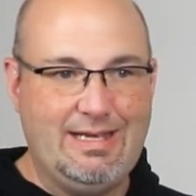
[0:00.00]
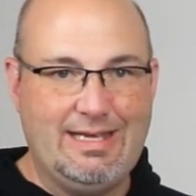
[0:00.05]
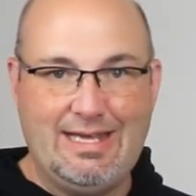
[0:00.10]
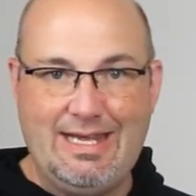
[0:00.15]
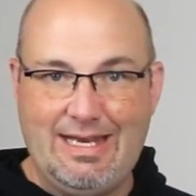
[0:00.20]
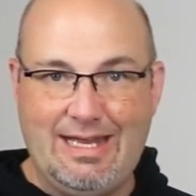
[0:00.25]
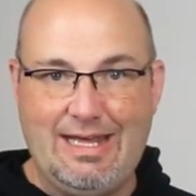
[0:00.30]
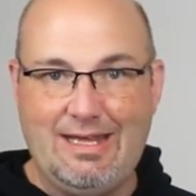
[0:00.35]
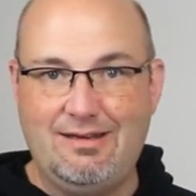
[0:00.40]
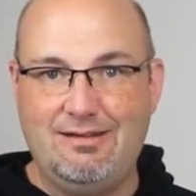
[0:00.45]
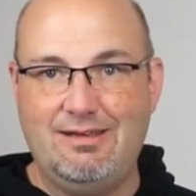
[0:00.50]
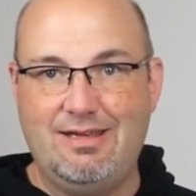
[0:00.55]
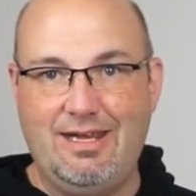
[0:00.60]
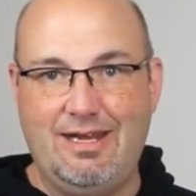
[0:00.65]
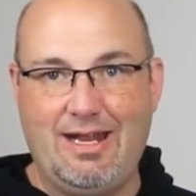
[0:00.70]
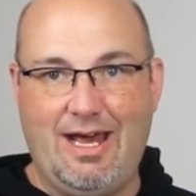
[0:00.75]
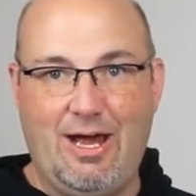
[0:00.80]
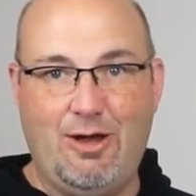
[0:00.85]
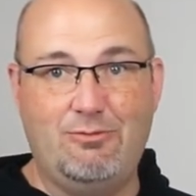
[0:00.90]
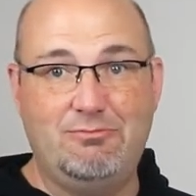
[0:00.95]
get in,
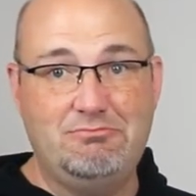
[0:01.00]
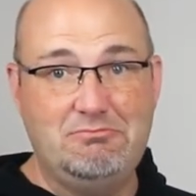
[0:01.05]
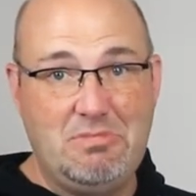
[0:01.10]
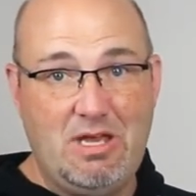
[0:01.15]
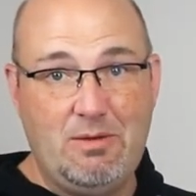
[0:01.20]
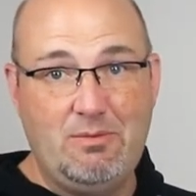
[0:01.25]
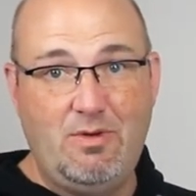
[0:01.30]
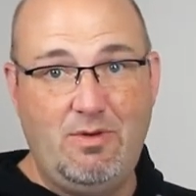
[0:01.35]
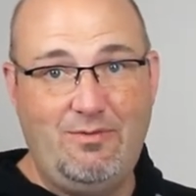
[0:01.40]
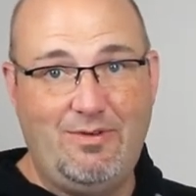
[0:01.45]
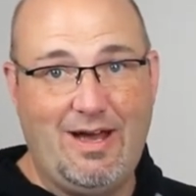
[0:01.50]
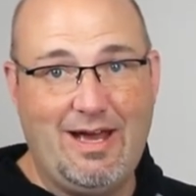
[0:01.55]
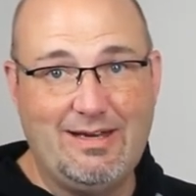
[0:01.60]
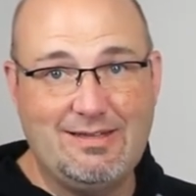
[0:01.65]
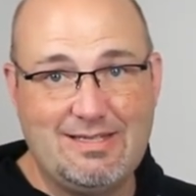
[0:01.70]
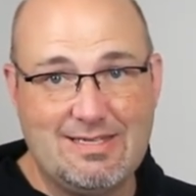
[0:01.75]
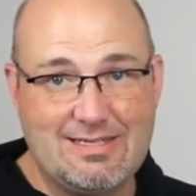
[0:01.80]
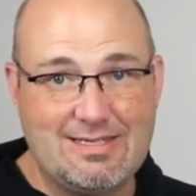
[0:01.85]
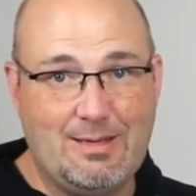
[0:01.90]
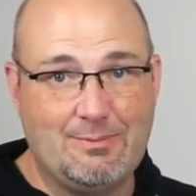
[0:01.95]
get out, and move
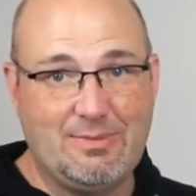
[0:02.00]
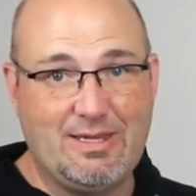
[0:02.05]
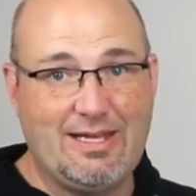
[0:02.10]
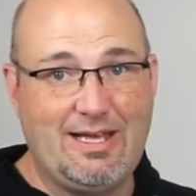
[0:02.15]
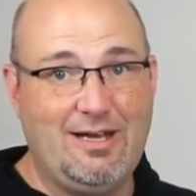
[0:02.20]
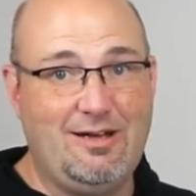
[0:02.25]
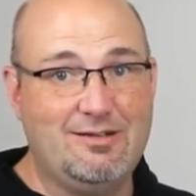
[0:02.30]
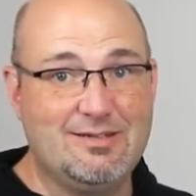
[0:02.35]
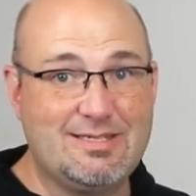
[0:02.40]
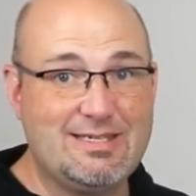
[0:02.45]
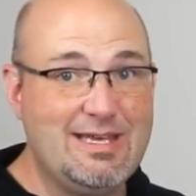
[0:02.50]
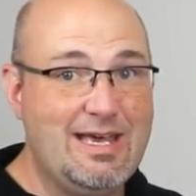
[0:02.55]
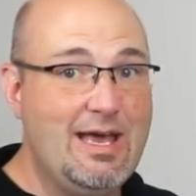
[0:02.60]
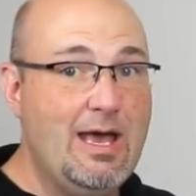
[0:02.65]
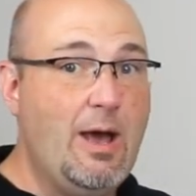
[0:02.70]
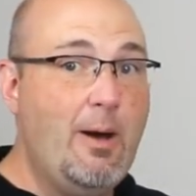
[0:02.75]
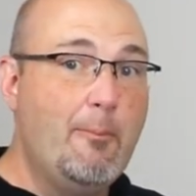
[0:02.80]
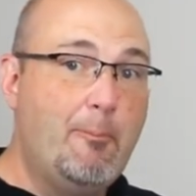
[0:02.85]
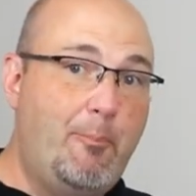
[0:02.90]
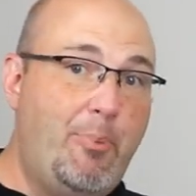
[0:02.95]
on to something else
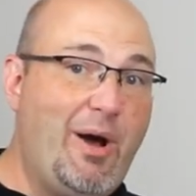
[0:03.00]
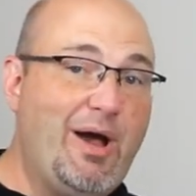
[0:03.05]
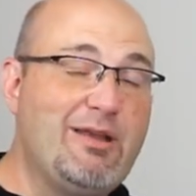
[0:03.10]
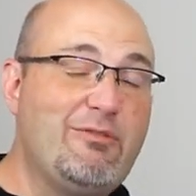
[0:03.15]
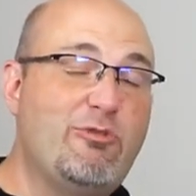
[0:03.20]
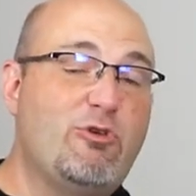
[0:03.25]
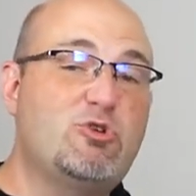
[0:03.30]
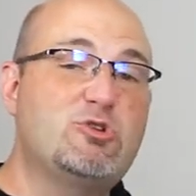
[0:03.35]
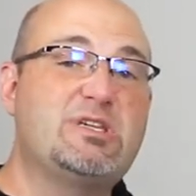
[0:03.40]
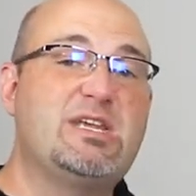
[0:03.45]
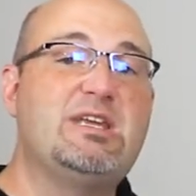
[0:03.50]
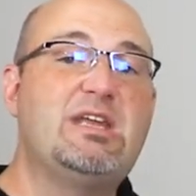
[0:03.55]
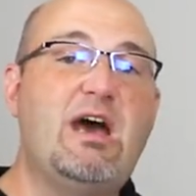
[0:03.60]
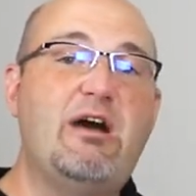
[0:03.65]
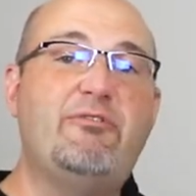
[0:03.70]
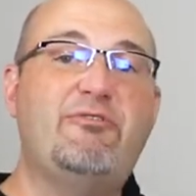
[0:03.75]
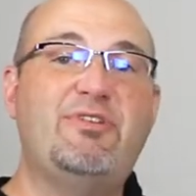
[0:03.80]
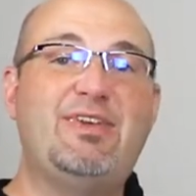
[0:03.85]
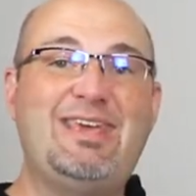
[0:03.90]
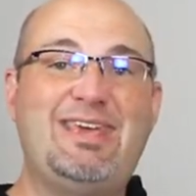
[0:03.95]
but there's
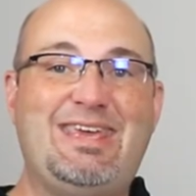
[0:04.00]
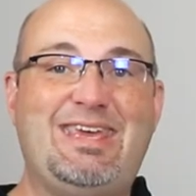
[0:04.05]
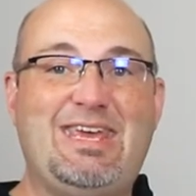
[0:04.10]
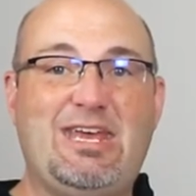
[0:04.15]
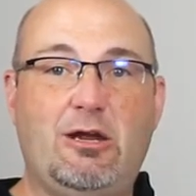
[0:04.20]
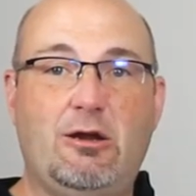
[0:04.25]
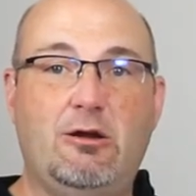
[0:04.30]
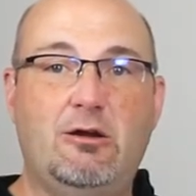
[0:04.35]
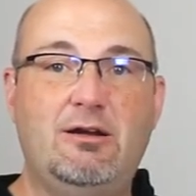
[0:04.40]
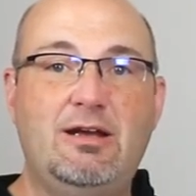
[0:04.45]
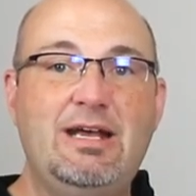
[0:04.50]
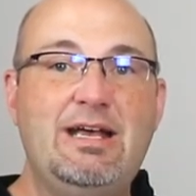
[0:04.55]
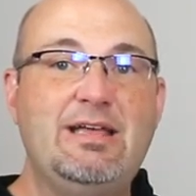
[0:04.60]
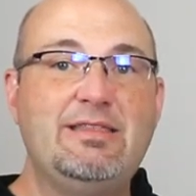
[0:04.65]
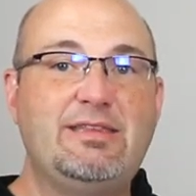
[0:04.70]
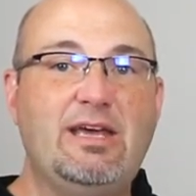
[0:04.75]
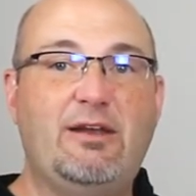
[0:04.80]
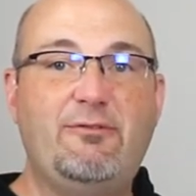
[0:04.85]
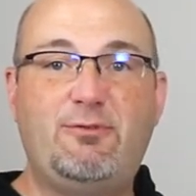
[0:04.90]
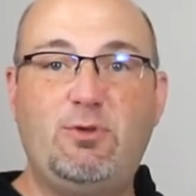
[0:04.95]
enough here
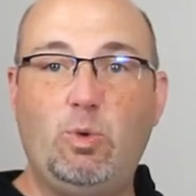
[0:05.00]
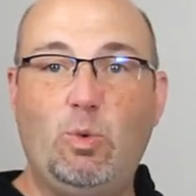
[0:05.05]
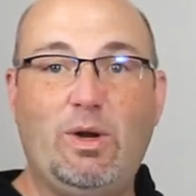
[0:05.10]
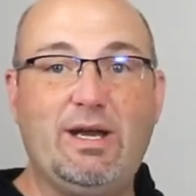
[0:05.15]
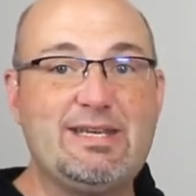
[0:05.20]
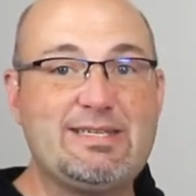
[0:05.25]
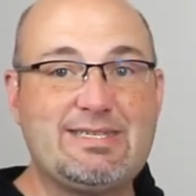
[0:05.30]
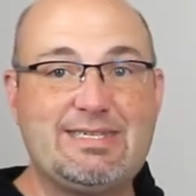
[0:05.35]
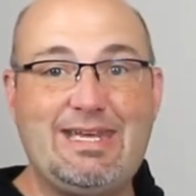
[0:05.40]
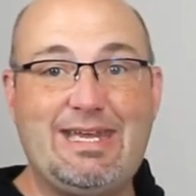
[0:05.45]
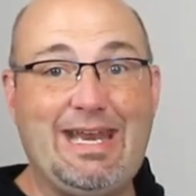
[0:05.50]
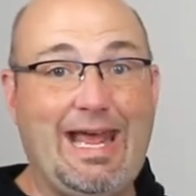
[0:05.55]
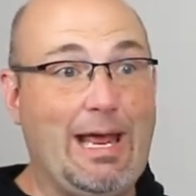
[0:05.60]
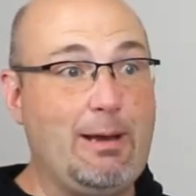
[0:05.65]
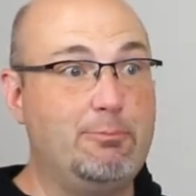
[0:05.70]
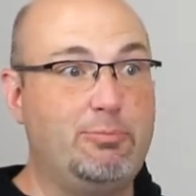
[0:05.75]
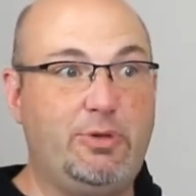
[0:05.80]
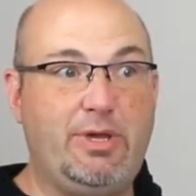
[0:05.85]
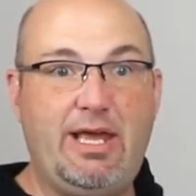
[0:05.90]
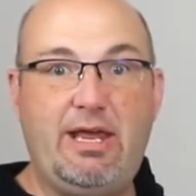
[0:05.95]
that if you wanna sit
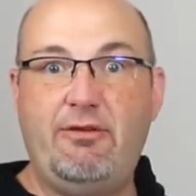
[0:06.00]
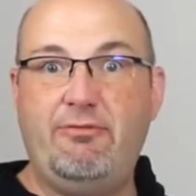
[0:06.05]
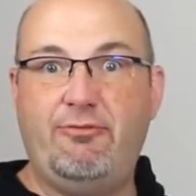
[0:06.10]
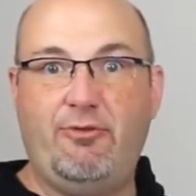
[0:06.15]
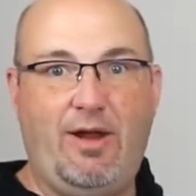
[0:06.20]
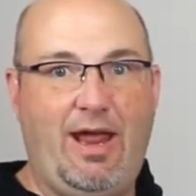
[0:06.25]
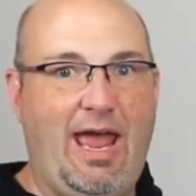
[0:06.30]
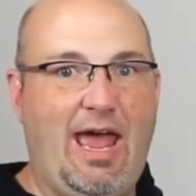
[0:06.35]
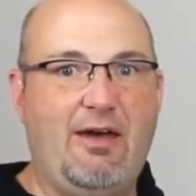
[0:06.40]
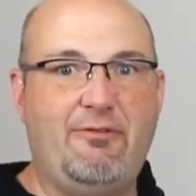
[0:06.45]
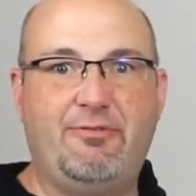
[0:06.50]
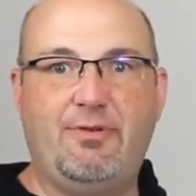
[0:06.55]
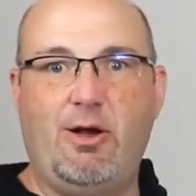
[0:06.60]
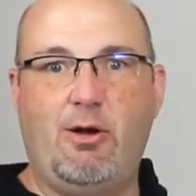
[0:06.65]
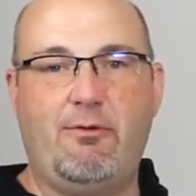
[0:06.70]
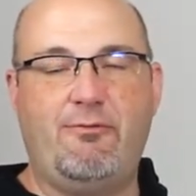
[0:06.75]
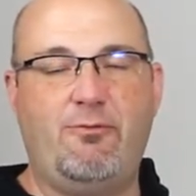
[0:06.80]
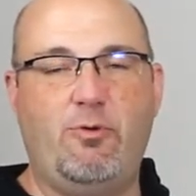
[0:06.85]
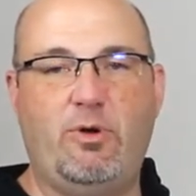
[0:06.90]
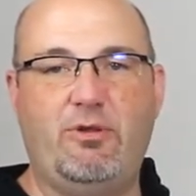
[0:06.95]
and play for half an
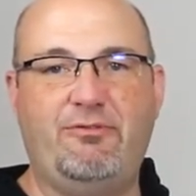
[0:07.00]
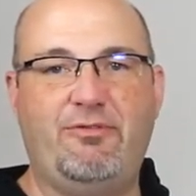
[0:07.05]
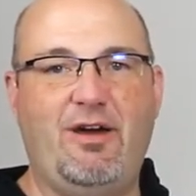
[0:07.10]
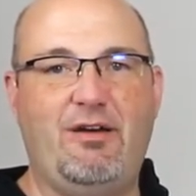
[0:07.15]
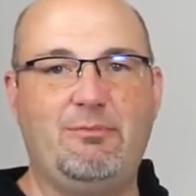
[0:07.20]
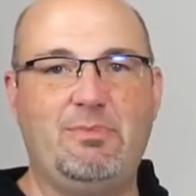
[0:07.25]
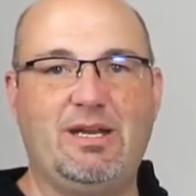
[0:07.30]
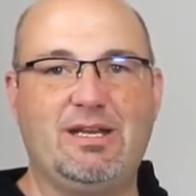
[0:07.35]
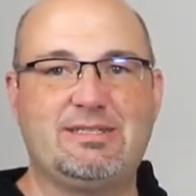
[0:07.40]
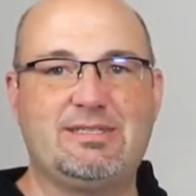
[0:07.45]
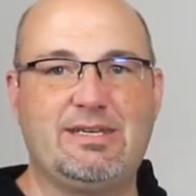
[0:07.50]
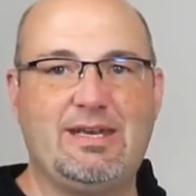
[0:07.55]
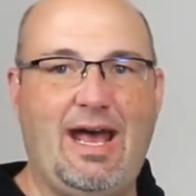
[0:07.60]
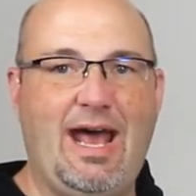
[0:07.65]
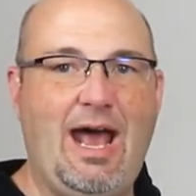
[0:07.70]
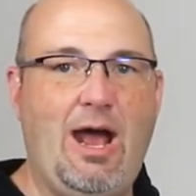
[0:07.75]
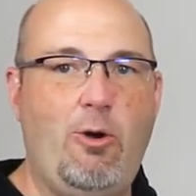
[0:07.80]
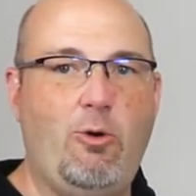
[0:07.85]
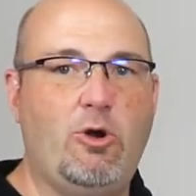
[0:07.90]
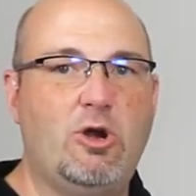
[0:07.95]
hour, 45 minutes, an
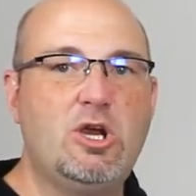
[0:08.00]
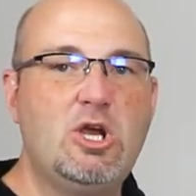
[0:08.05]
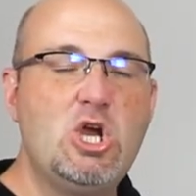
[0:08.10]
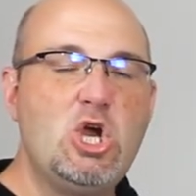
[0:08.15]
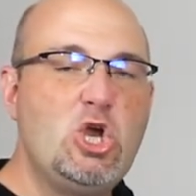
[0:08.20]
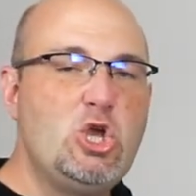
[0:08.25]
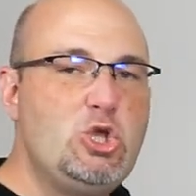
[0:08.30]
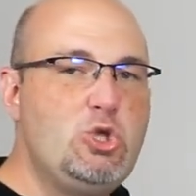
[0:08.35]
hour,